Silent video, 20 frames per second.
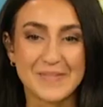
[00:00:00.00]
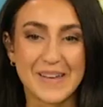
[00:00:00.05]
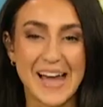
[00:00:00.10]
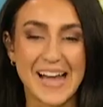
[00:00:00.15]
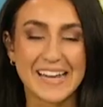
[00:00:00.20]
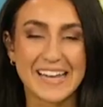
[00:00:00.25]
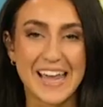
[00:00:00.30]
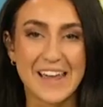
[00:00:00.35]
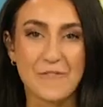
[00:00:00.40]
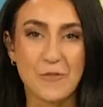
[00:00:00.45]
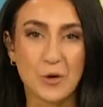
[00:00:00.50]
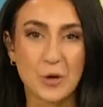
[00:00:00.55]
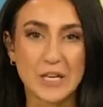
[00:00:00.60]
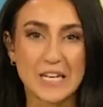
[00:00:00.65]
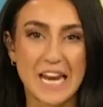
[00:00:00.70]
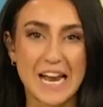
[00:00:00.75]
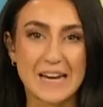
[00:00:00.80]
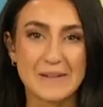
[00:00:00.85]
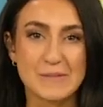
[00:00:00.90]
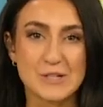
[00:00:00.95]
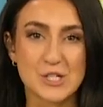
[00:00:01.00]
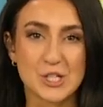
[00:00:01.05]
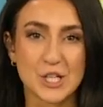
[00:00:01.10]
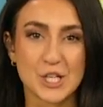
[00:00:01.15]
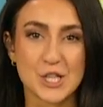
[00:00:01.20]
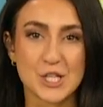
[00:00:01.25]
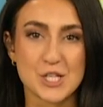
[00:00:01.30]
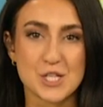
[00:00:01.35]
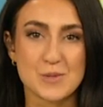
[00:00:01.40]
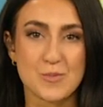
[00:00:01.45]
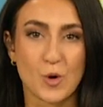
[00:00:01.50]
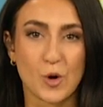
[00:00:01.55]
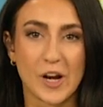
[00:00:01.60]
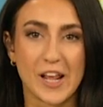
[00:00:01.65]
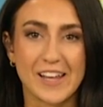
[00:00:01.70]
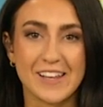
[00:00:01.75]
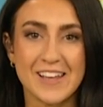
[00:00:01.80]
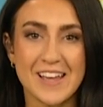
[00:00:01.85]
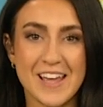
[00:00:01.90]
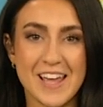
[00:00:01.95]
back. eight forty-nine Michigan this
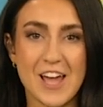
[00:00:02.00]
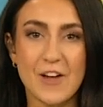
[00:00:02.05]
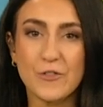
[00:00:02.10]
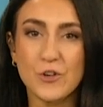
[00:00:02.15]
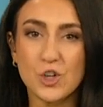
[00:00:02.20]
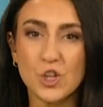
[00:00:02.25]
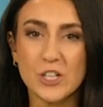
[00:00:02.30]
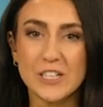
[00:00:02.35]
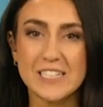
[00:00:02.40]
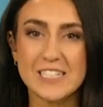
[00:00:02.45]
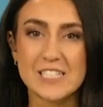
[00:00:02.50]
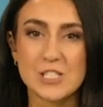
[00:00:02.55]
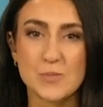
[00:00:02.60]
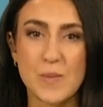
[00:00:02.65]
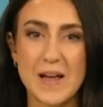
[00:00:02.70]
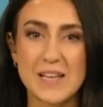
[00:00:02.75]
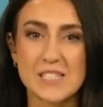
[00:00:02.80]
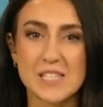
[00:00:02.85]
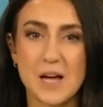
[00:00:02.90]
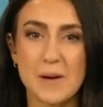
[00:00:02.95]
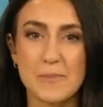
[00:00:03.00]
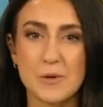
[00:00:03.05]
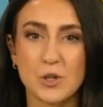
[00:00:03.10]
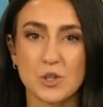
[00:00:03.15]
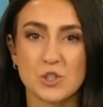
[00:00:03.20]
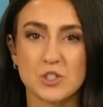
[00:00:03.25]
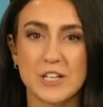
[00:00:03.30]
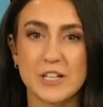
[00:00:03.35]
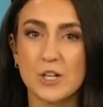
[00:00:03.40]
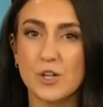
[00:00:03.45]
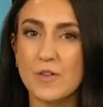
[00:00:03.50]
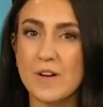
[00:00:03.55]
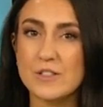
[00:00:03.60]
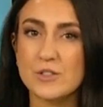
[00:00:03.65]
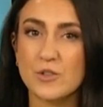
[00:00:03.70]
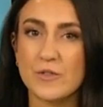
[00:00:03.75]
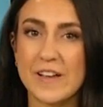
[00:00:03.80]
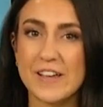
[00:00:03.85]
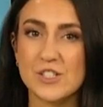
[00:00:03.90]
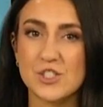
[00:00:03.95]
morning. If you're looking to spice up your dinner
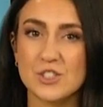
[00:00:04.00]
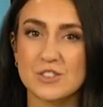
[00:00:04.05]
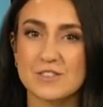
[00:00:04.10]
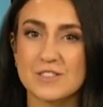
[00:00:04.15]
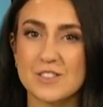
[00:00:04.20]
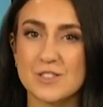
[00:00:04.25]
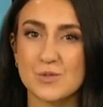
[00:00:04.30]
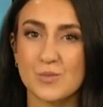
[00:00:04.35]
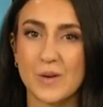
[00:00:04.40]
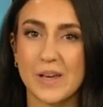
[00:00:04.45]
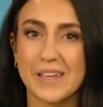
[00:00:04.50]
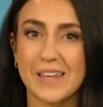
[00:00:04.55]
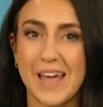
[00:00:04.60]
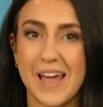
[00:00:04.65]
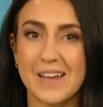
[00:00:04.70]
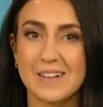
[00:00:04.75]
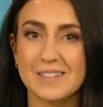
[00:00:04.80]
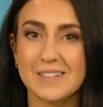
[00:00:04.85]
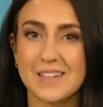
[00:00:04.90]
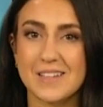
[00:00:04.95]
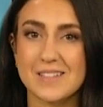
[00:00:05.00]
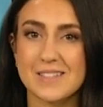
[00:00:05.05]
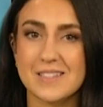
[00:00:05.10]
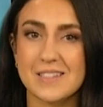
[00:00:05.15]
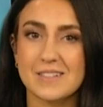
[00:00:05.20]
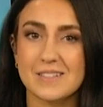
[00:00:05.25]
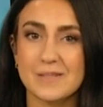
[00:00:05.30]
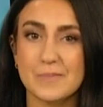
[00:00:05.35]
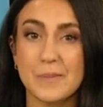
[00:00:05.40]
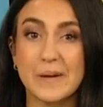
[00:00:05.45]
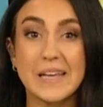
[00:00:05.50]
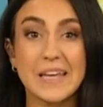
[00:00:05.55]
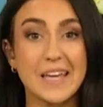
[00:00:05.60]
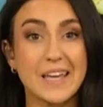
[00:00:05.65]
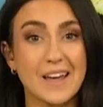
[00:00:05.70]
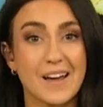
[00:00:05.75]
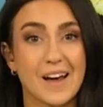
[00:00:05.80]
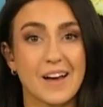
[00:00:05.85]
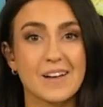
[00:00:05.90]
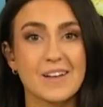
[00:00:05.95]
reservations this weekend, consider
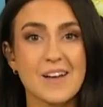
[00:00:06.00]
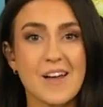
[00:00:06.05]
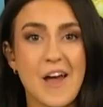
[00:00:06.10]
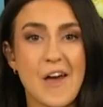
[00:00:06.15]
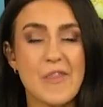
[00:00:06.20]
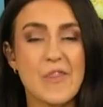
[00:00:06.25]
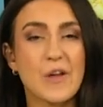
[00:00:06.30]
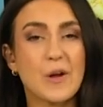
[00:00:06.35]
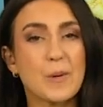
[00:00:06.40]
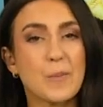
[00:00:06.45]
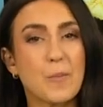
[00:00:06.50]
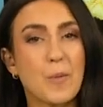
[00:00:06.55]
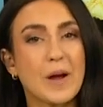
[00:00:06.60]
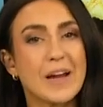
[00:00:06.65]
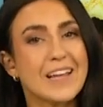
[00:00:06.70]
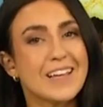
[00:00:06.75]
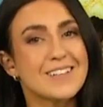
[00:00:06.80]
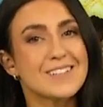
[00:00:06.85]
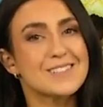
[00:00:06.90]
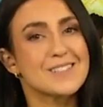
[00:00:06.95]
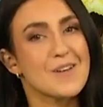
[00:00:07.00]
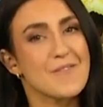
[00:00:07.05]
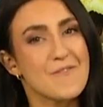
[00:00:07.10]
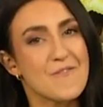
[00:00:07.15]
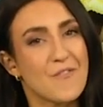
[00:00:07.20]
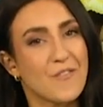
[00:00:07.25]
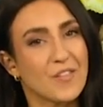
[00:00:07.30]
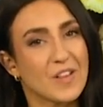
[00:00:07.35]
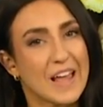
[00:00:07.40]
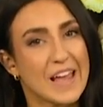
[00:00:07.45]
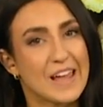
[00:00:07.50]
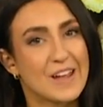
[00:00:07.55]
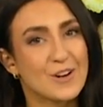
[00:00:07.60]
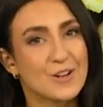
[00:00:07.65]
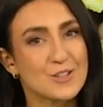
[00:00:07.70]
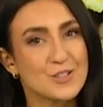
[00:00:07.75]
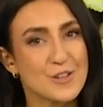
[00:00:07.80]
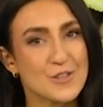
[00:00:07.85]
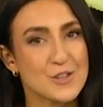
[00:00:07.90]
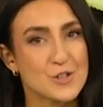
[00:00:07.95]
Bahía. They're bringing some flair
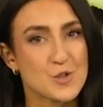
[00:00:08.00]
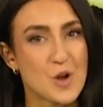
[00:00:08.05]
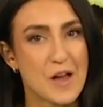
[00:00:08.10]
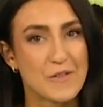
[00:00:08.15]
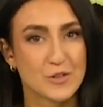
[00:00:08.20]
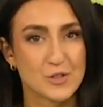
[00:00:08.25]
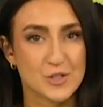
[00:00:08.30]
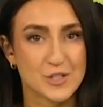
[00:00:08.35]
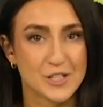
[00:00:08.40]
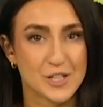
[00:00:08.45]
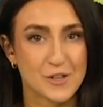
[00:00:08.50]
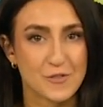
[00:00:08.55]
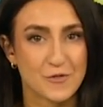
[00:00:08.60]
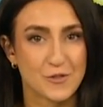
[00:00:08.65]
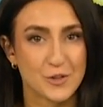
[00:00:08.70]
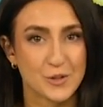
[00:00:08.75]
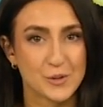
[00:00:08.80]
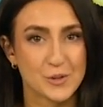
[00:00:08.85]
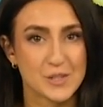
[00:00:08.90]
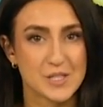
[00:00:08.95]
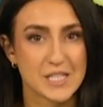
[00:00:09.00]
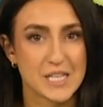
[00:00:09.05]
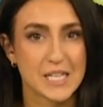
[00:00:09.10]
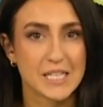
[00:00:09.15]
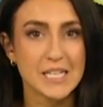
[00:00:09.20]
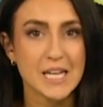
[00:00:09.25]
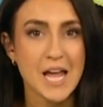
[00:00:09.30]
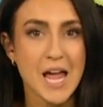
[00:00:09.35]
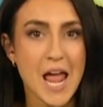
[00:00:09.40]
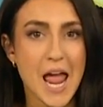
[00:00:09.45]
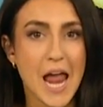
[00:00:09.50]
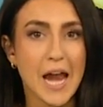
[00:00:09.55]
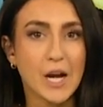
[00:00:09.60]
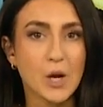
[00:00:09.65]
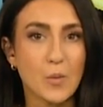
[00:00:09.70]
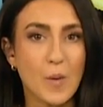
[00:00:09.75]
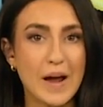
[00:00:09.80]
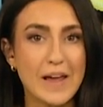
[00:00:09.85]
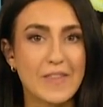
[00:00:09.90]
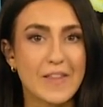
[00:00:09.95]
to the Traverse City food scene in a
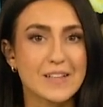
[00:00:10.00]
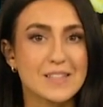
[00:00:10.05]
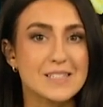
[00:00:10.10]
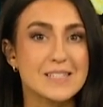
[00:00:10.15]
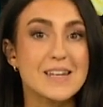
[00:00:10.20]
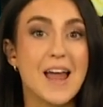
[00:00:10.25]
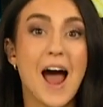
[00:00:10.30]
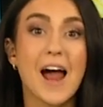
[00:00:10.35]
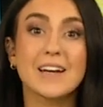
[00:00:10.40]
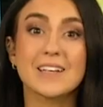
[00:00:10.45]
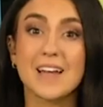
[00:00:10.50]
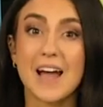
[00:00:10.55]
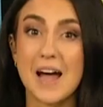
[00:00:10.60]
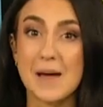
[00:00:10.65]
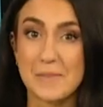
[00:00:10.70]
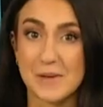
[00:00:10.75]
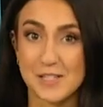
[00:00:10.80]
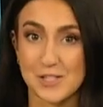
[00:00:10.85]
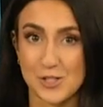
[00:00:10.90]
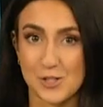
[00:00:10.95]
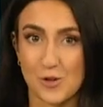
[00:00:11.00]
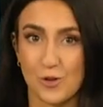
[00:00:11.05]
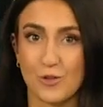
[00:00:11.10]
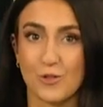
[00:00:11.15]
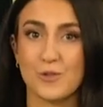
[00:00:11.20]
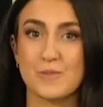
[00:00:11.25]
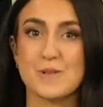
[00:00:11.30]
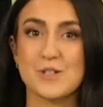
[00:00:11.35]
way that's not common to northern